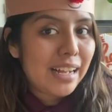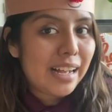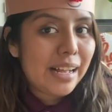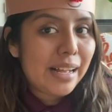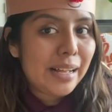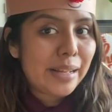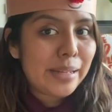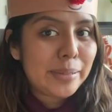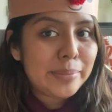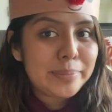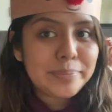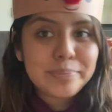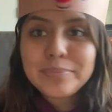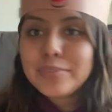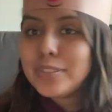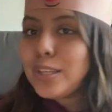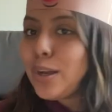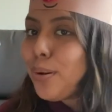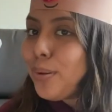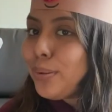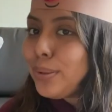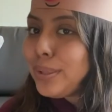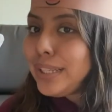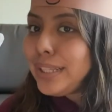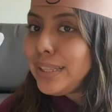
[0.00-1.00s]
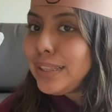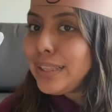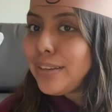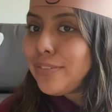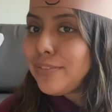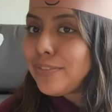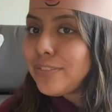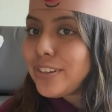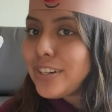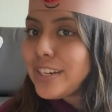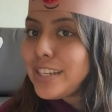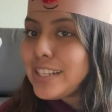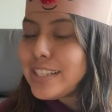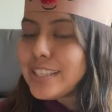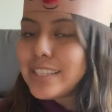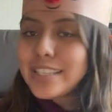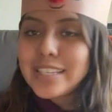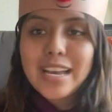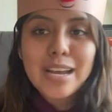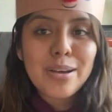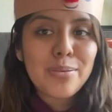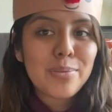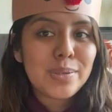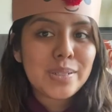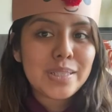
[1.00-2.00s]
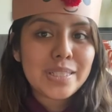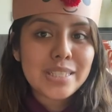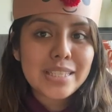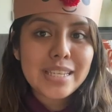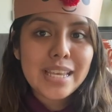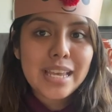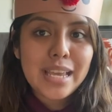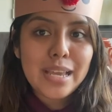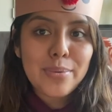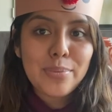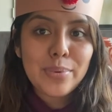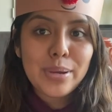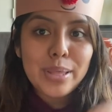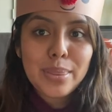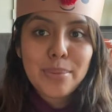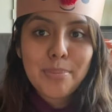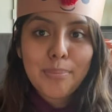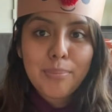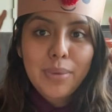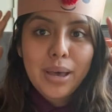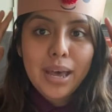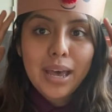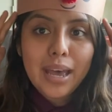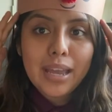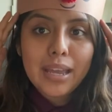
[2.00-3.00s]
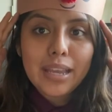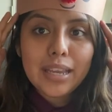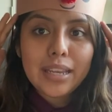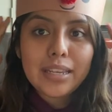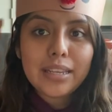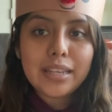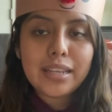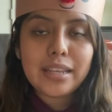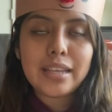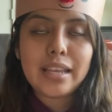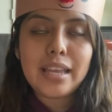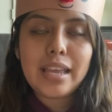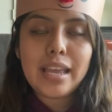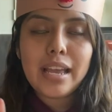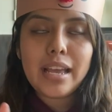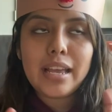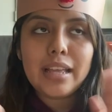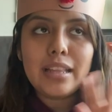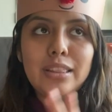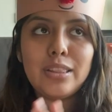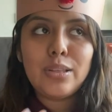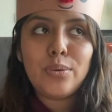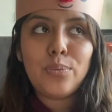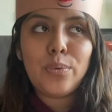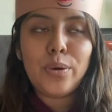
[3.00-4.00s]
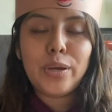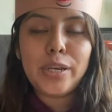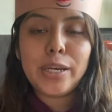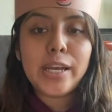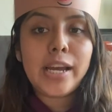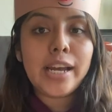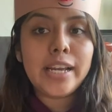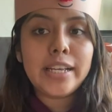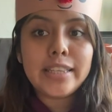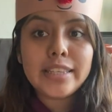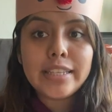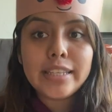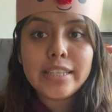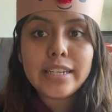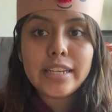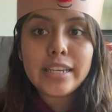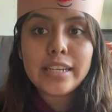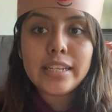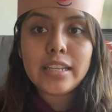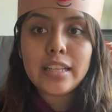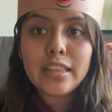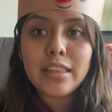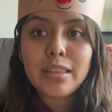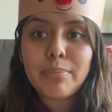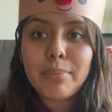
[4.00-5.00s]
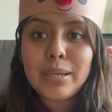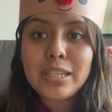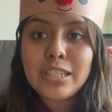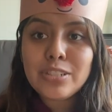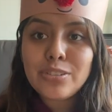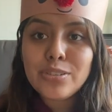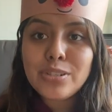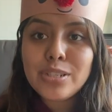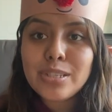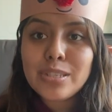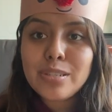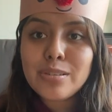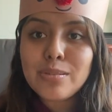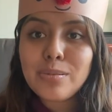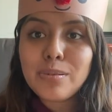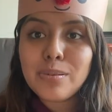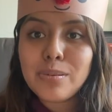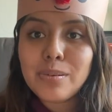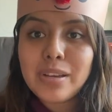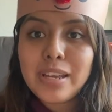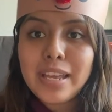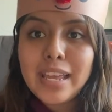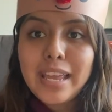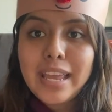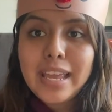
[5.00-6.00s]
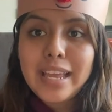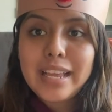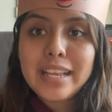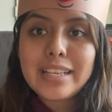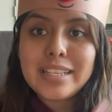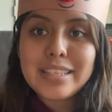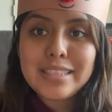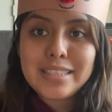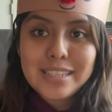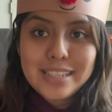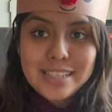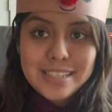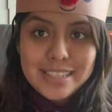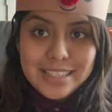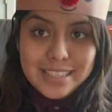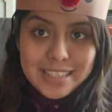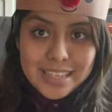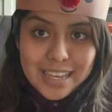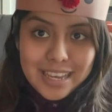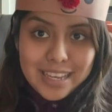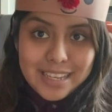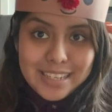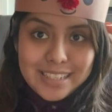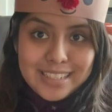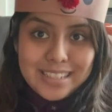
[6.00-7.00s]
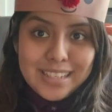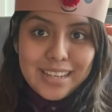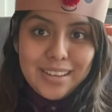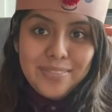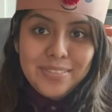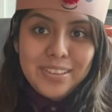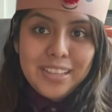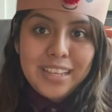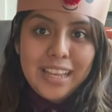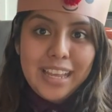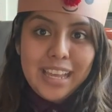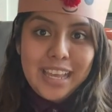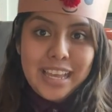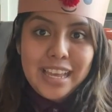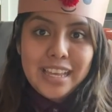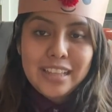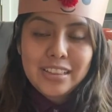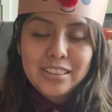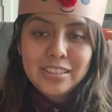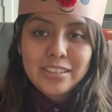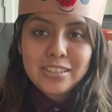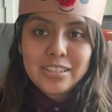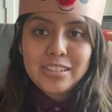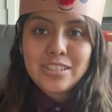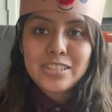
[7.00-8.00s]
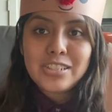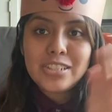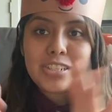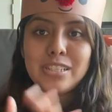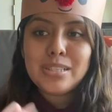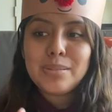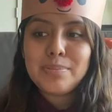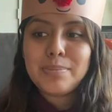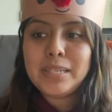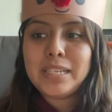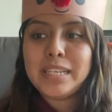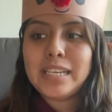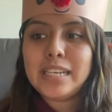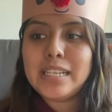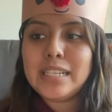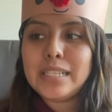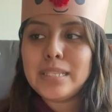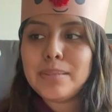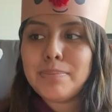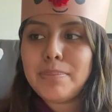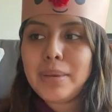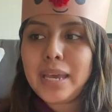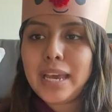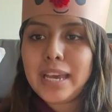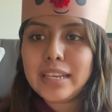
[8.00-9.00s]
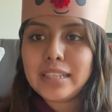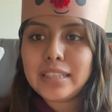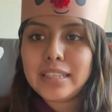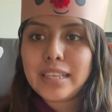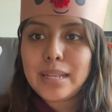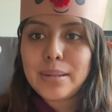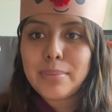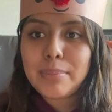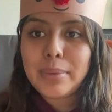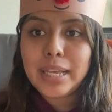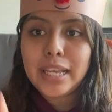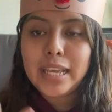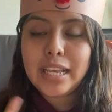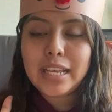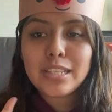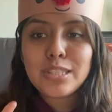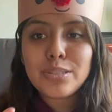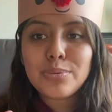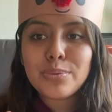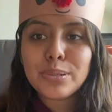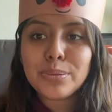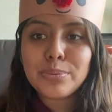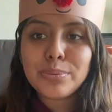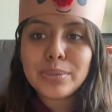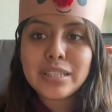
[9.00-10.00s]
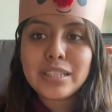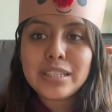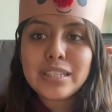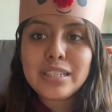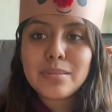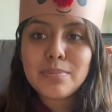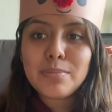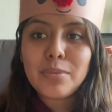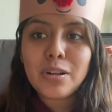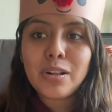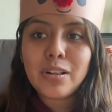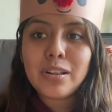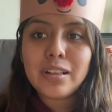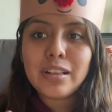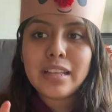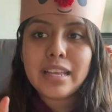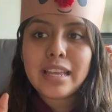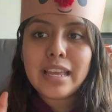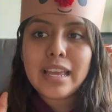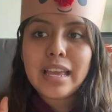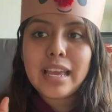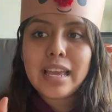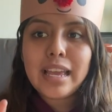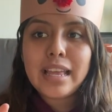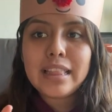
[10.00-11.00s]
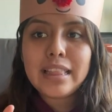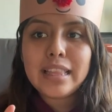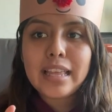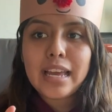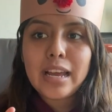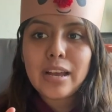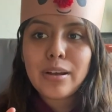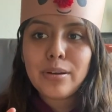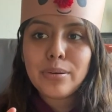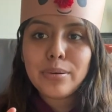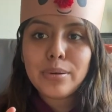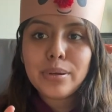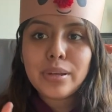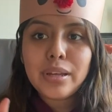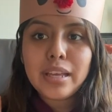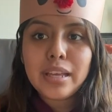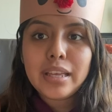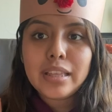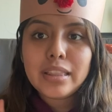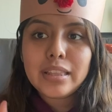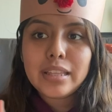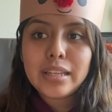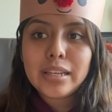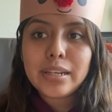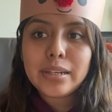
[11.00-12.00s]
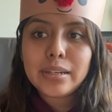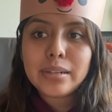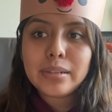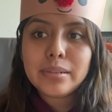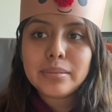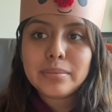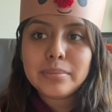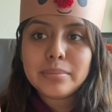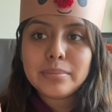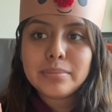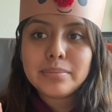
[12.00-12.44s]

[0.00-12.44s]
um, the only difference I would say with mine and the one I did in elementary school is the size of the antlers just because back then my hands were really small and now they're